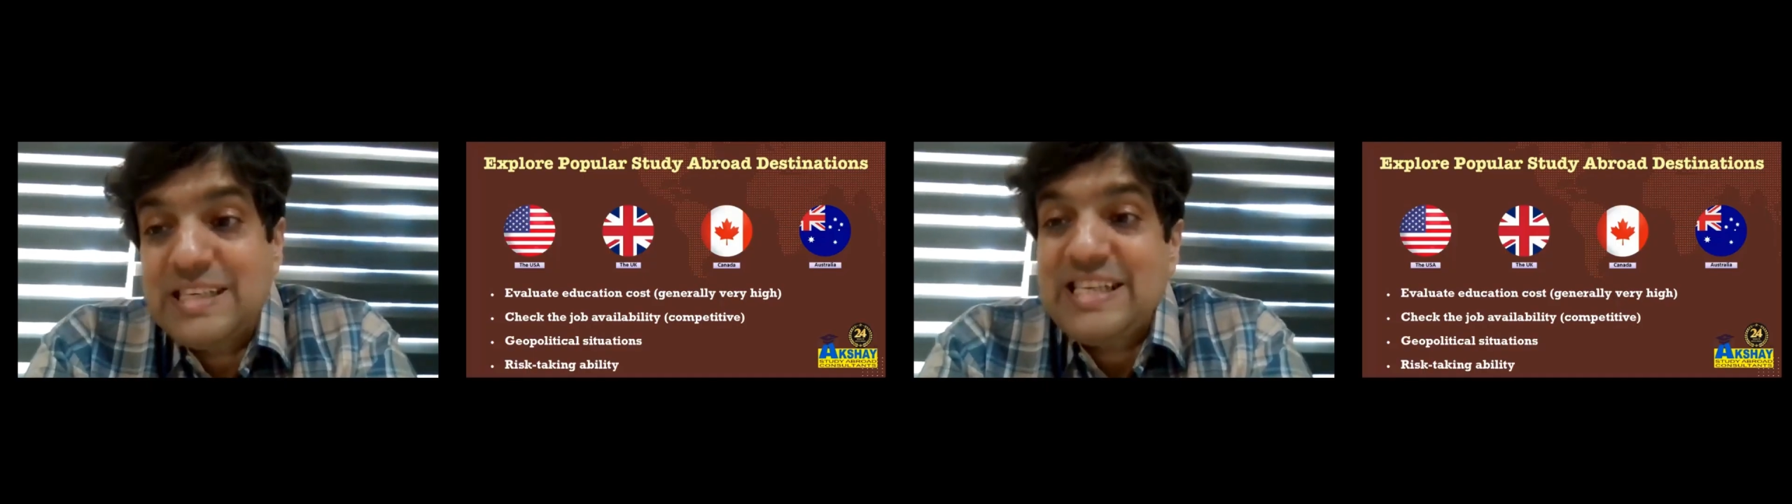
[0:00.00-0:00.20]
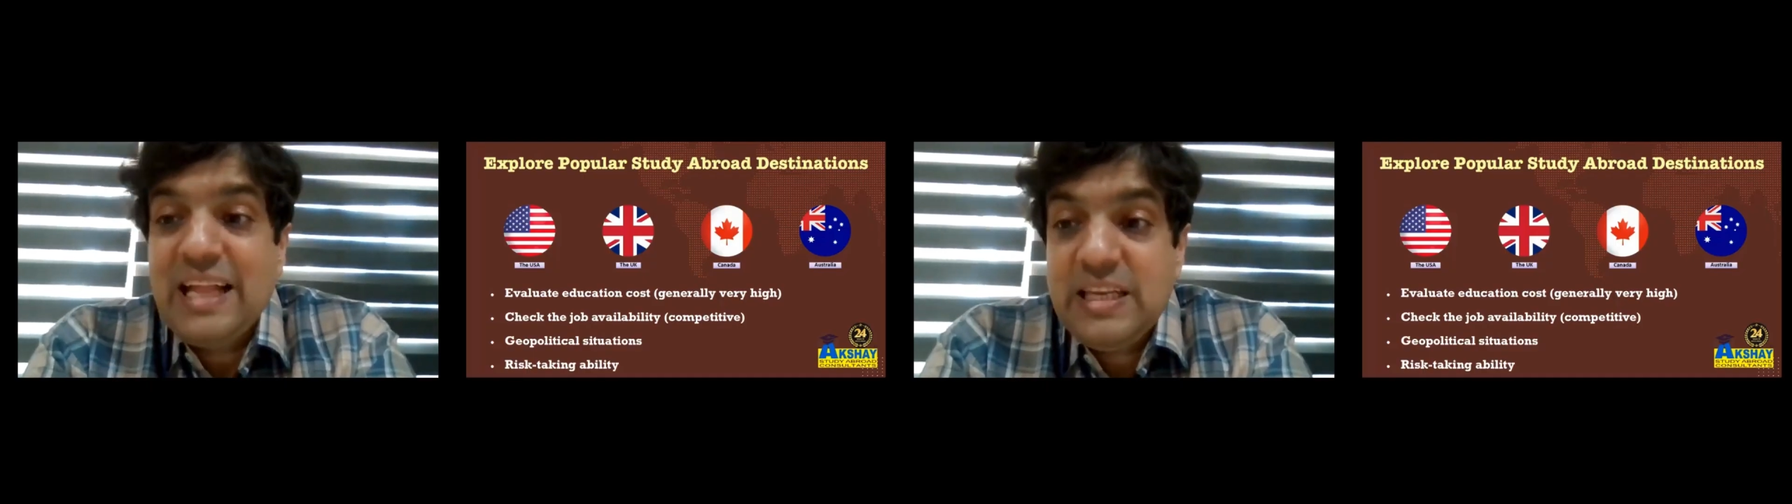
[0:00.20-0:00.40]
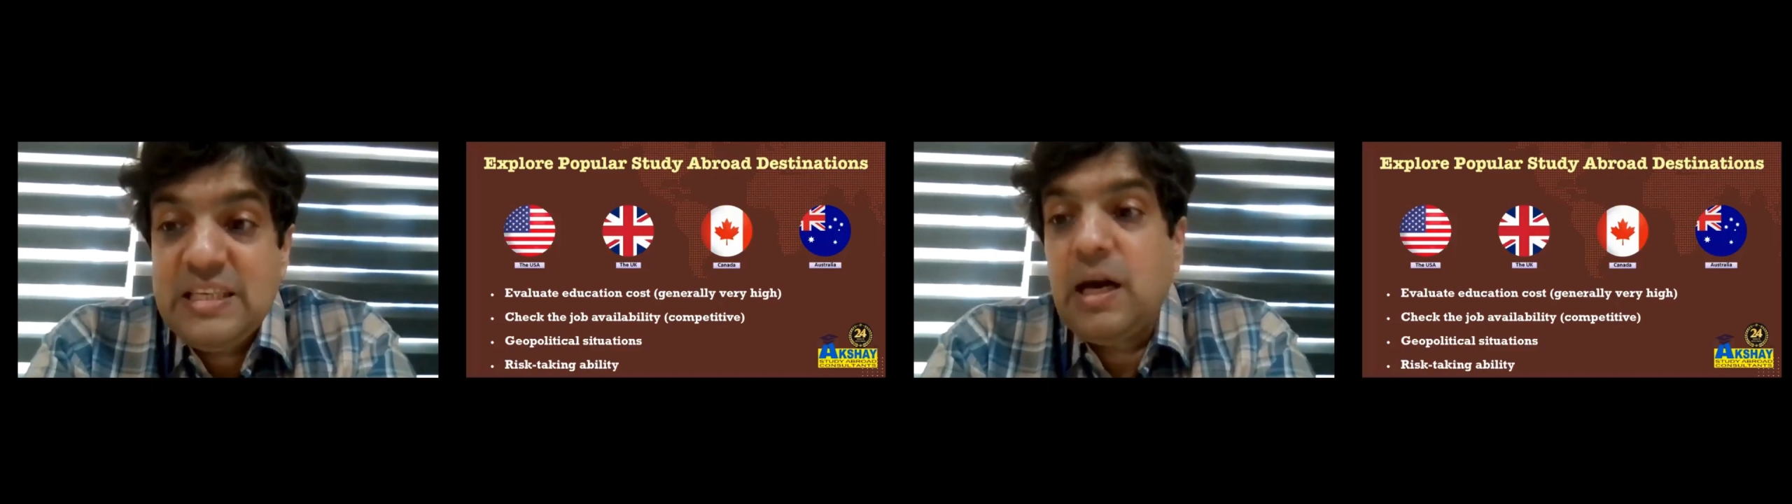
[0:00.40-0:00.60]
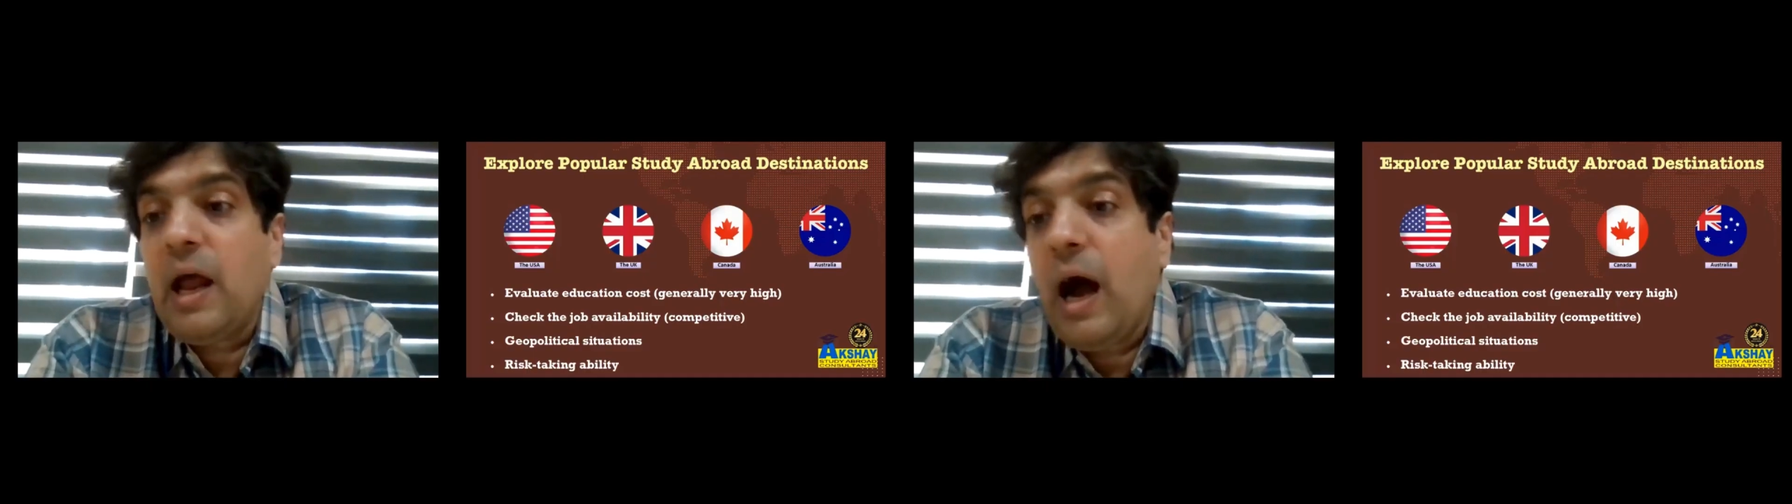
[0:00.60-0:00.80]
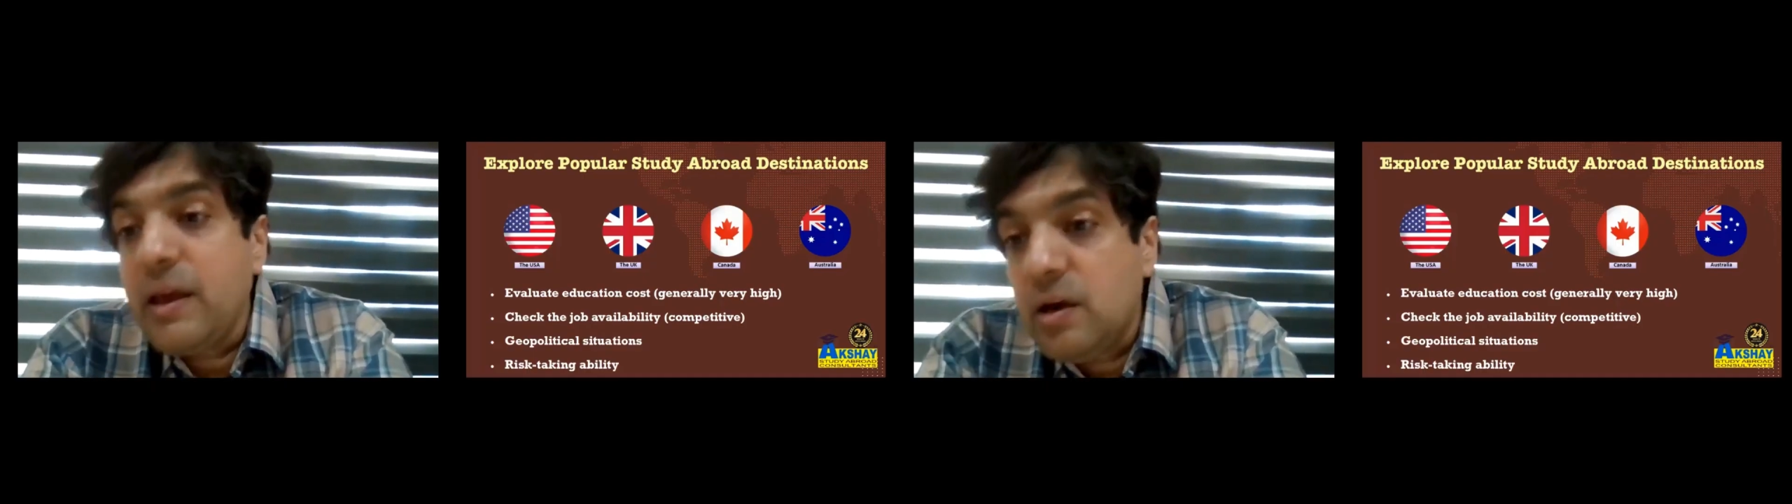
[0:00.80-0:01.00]
the salaries
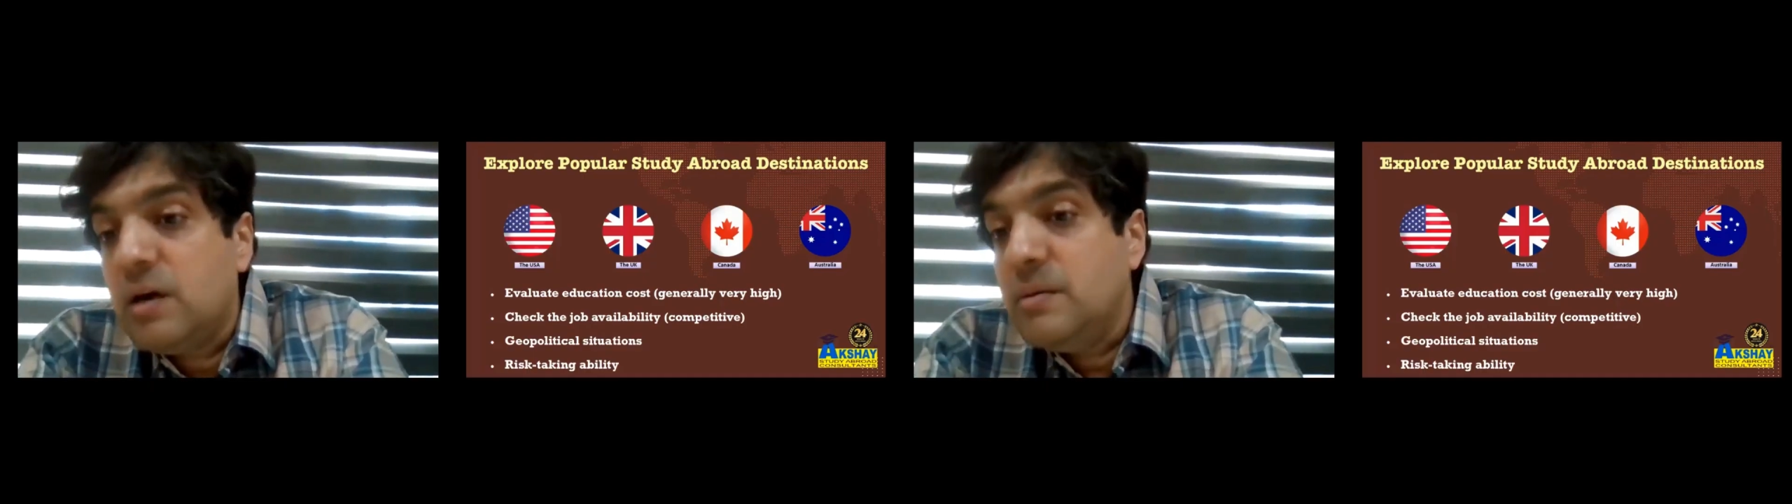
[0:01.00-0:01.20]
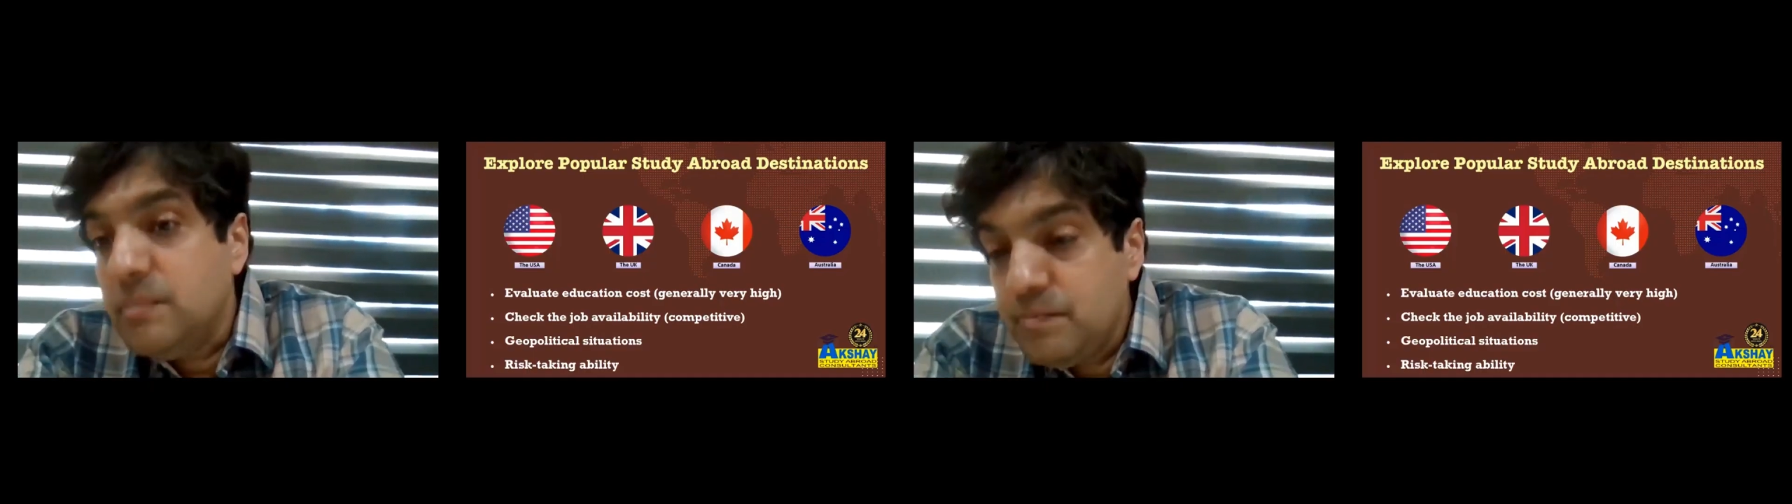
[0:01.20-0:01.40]
are higher,